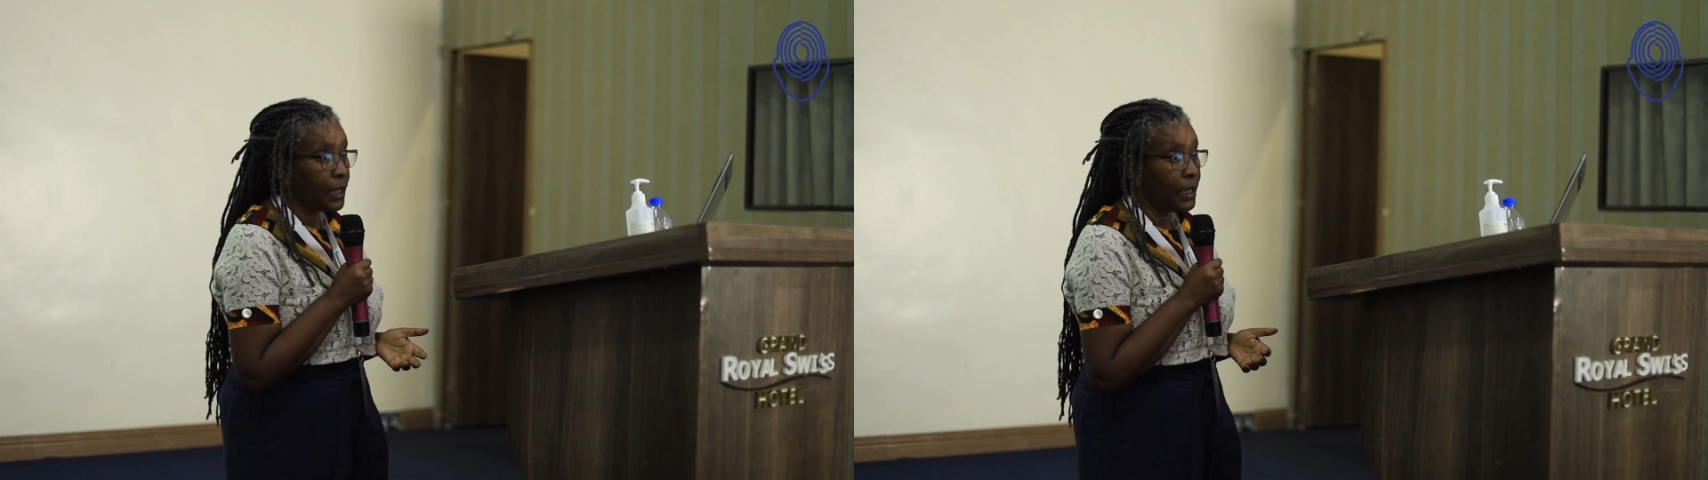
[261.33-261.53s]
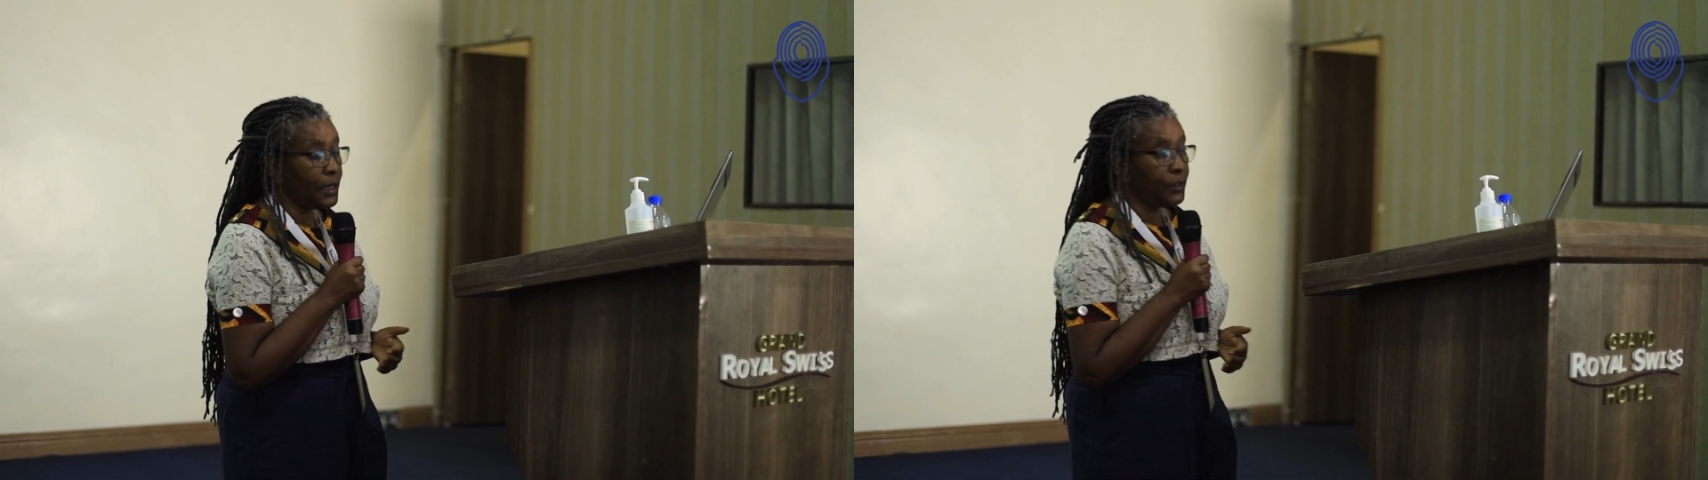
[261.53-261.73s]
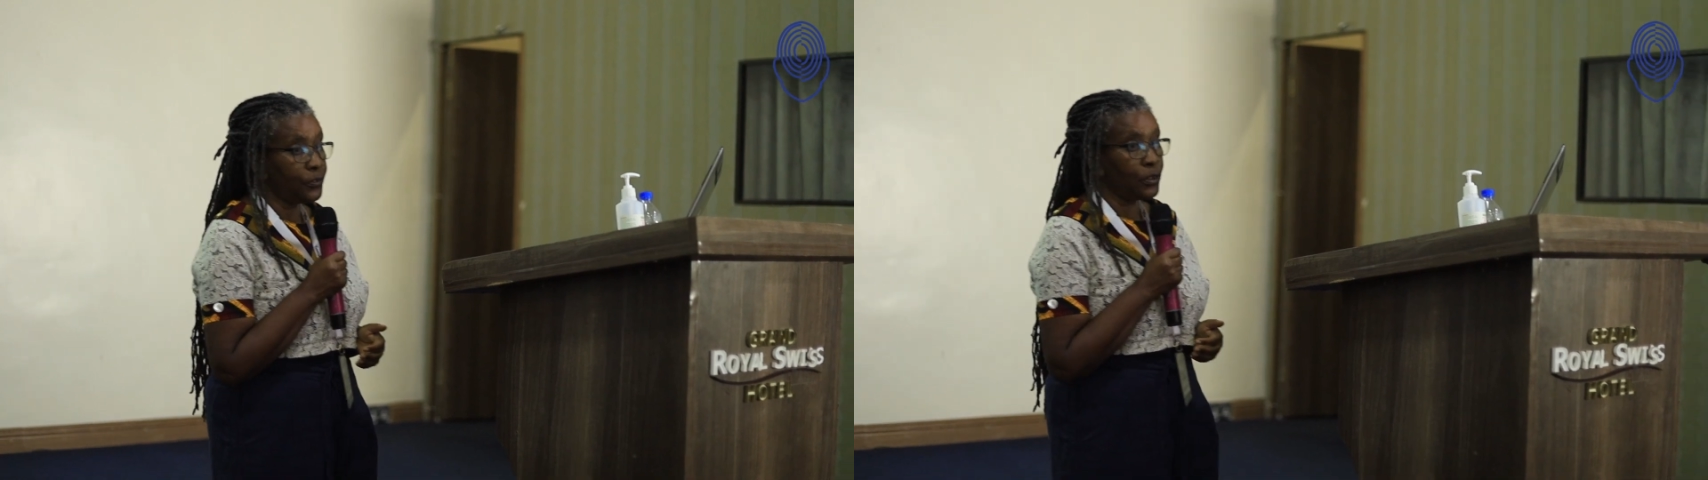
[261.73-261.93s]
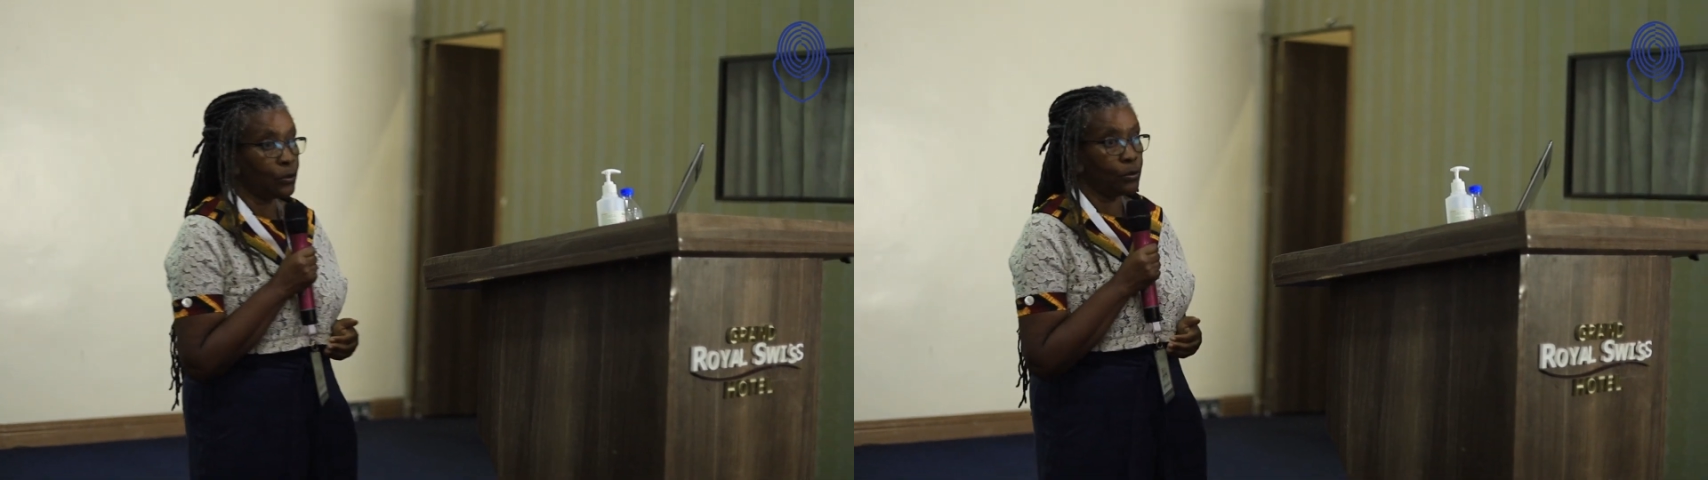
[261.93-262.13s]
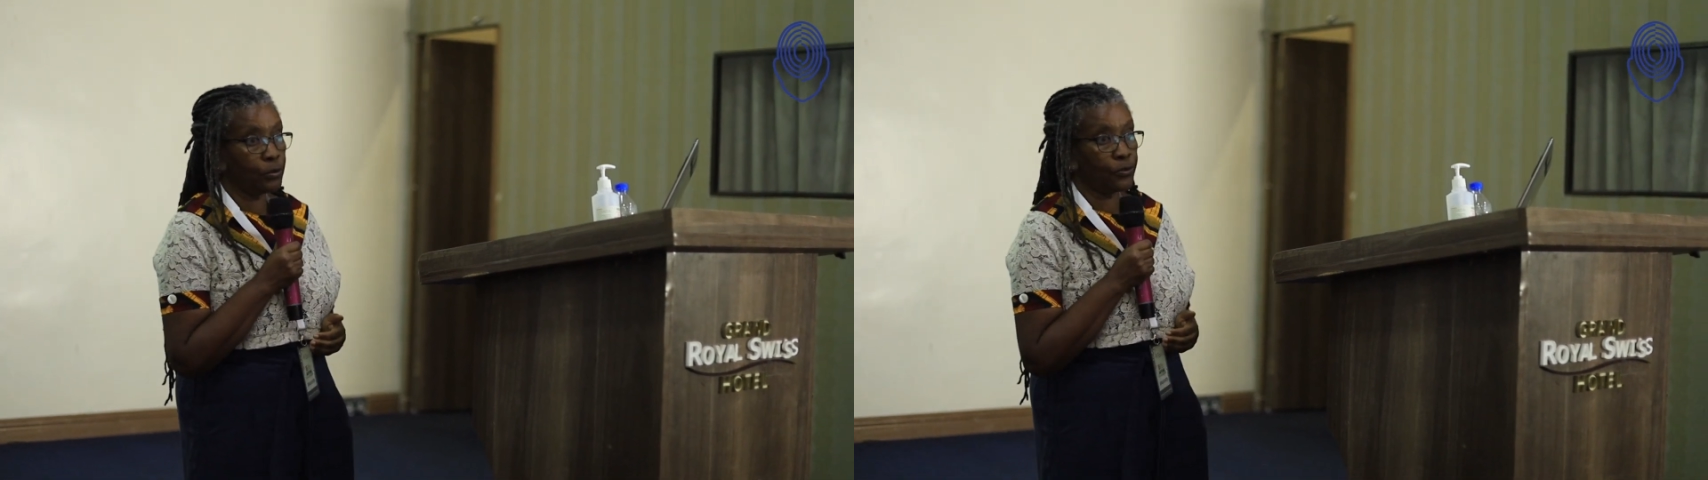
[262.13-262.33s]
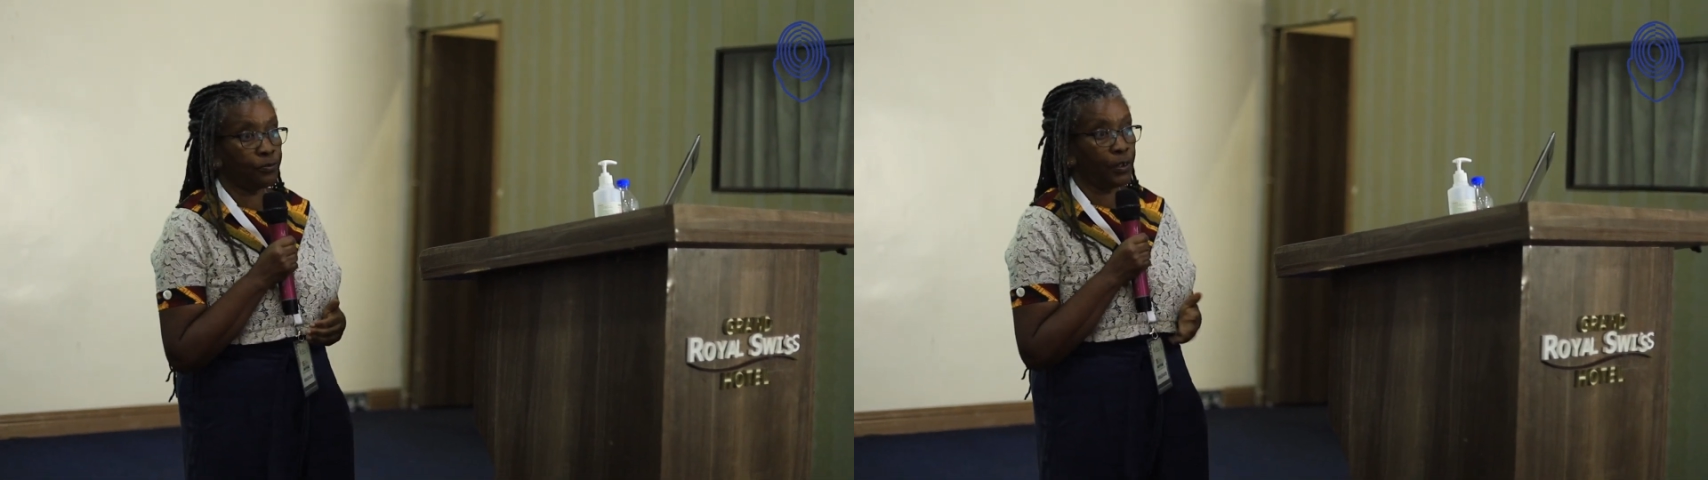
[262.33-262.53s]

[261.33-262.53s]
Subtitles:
And this includes